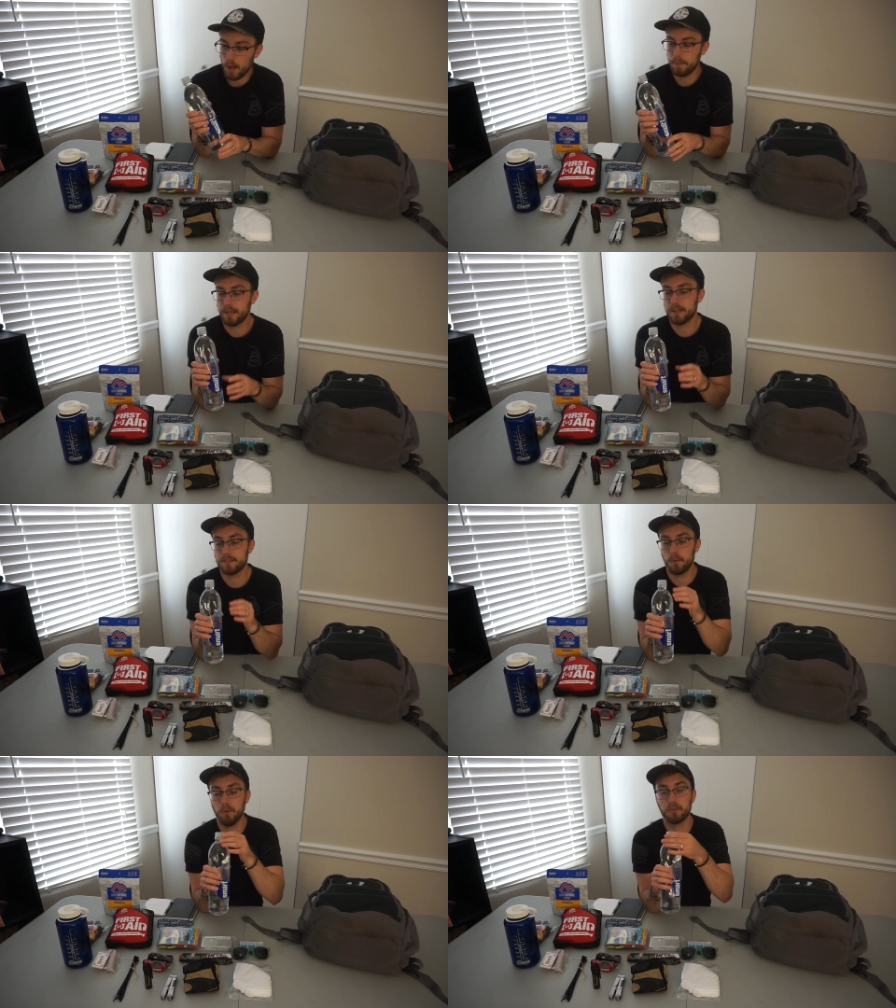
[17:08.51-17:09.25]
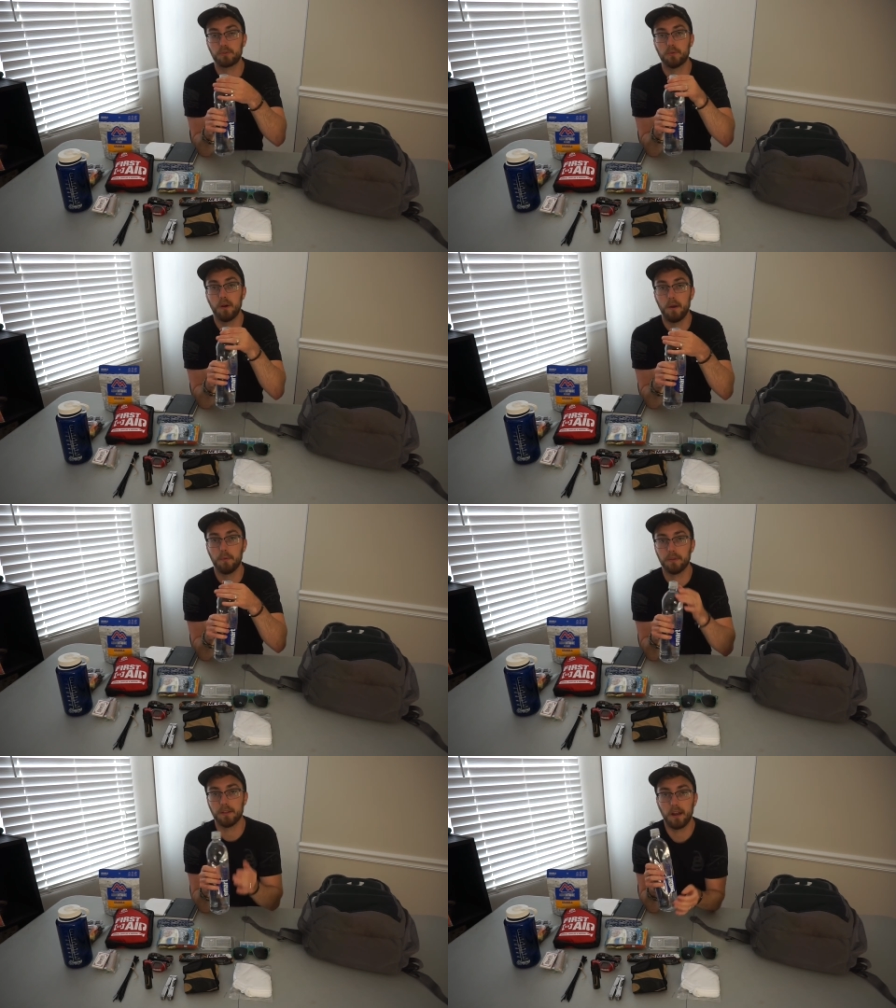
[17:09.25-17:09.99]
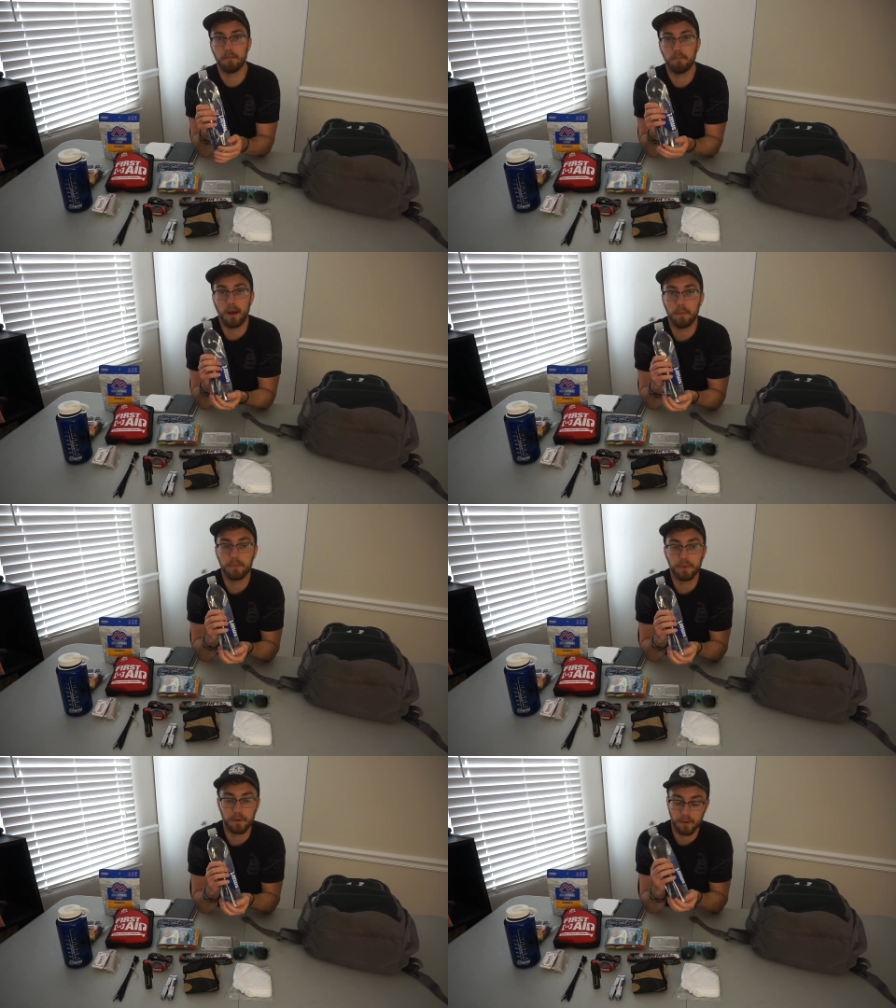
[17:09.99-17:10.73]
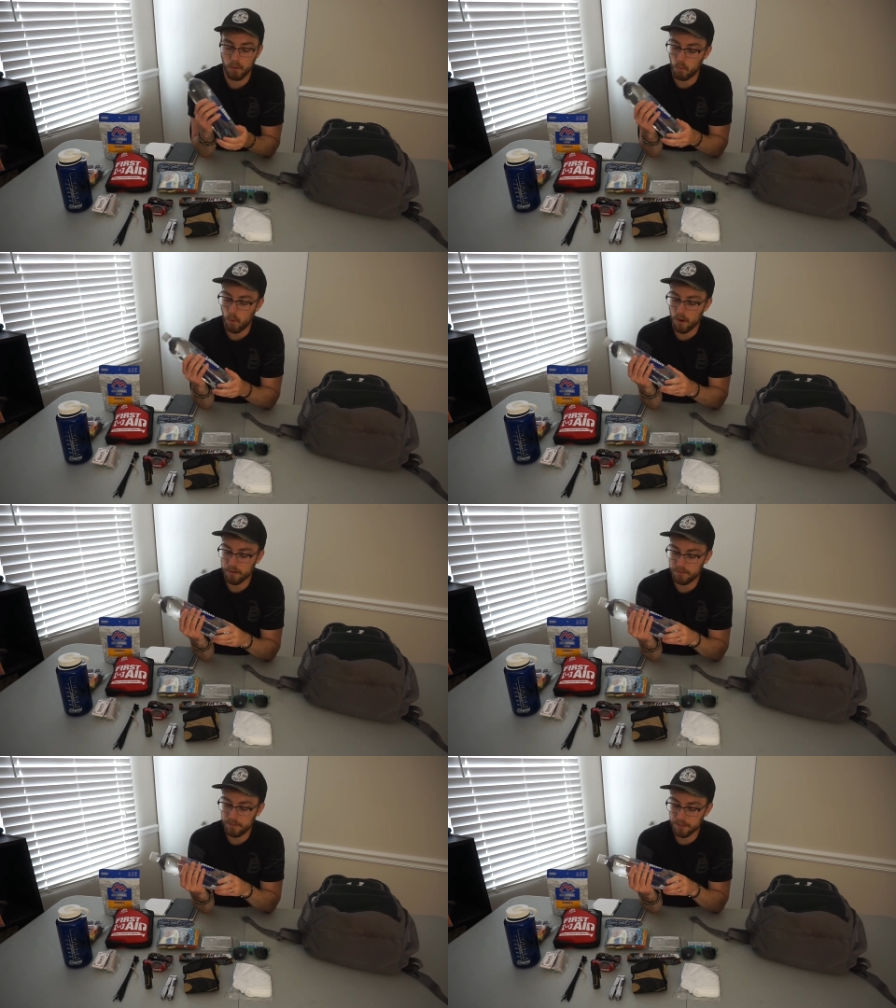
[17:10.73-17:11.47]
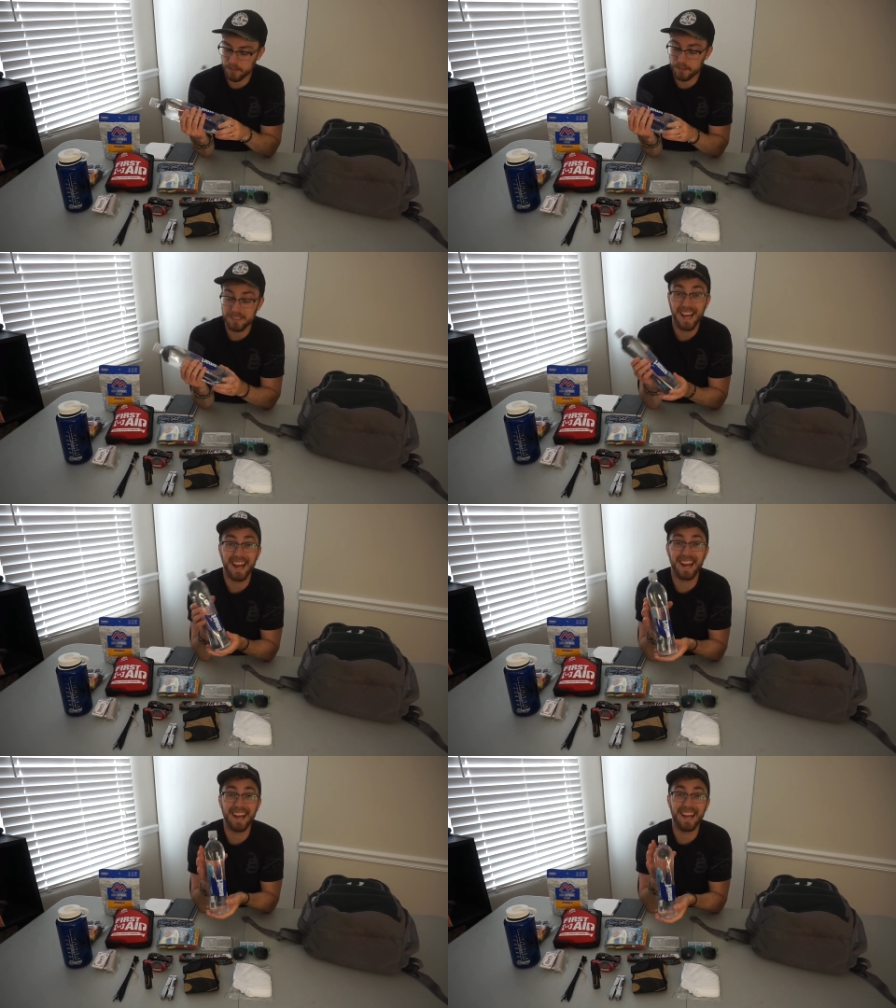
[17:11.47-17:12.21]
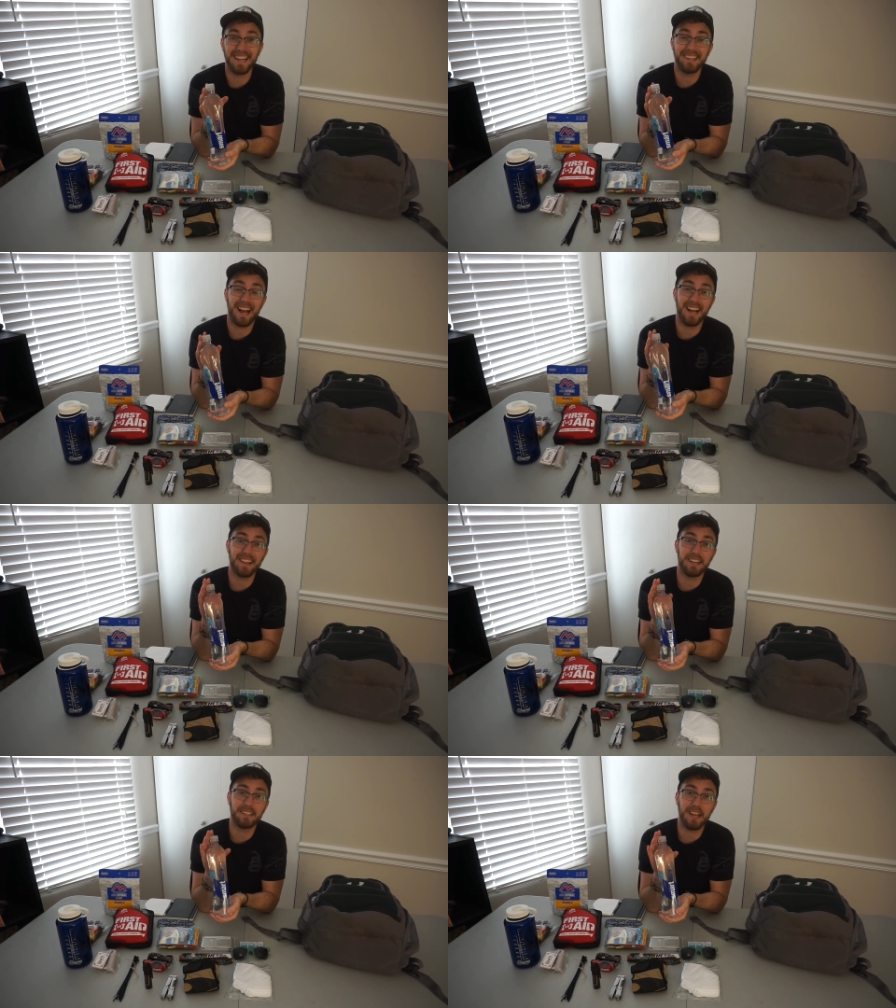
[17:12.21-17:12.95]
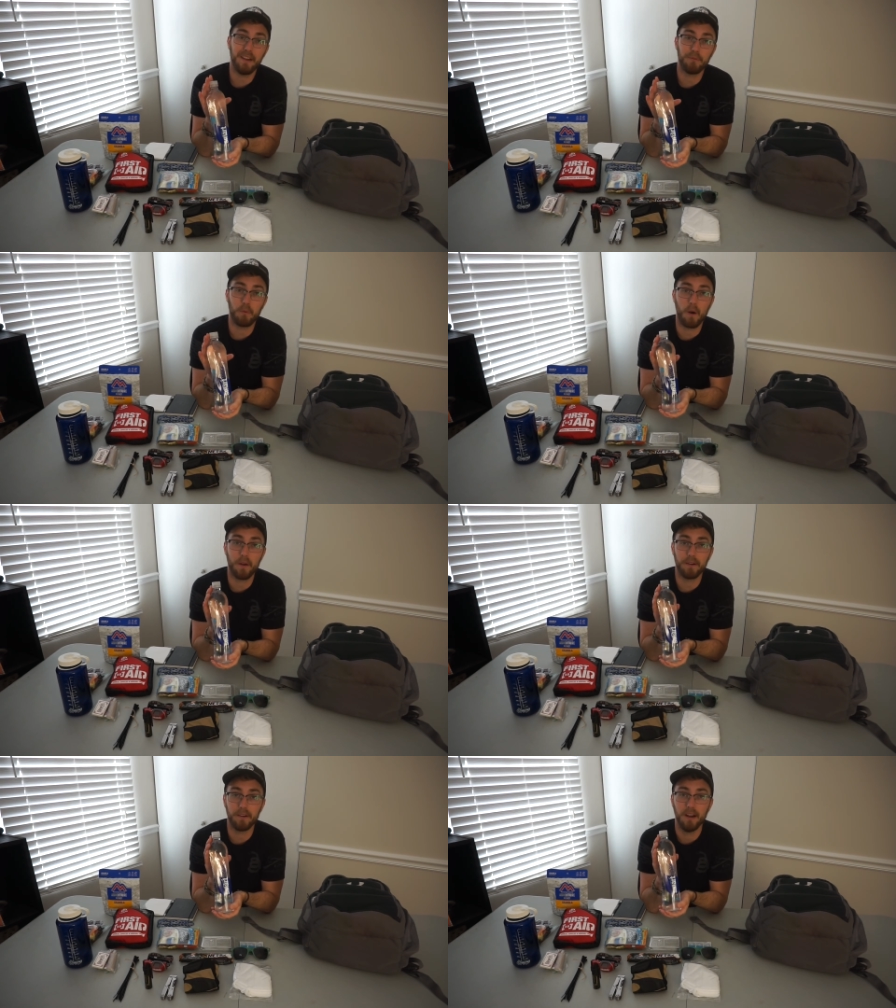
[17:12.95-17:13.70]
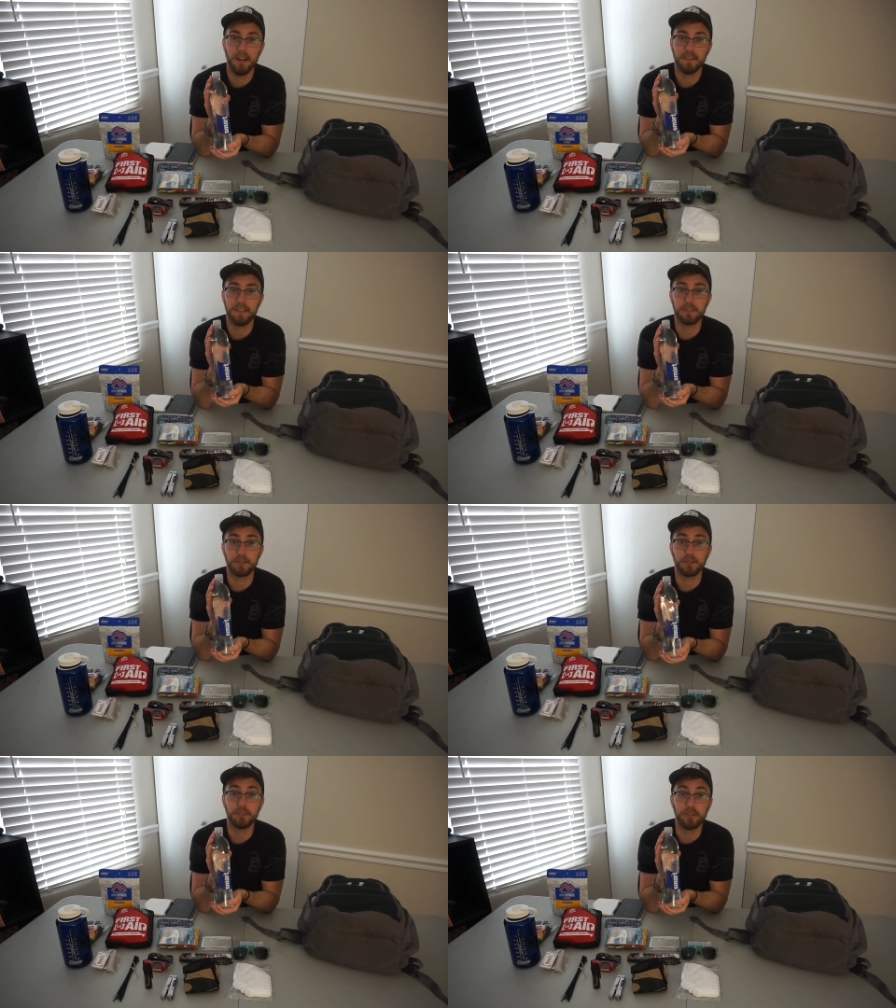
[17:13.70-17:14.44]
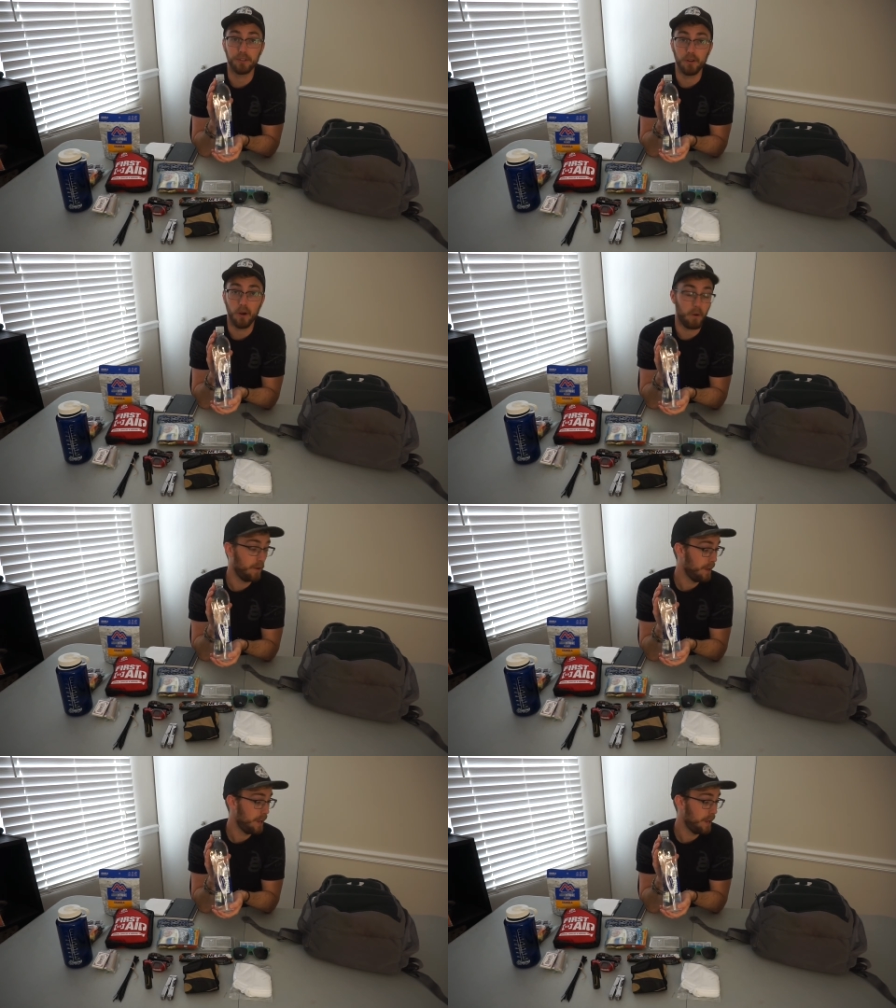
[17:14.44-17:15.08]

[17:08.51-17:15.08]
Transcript: because they will screw on with a lot of popular water filters, and I like to have water that's good to go.